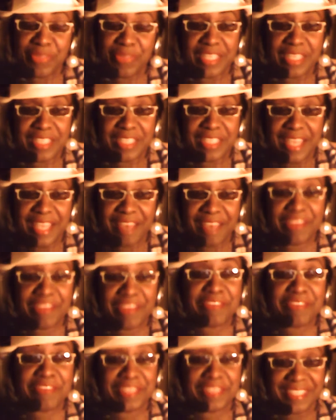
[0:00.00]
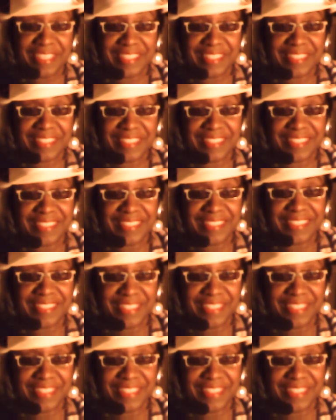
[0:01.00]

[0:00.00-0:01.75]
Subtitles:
they should have evidence to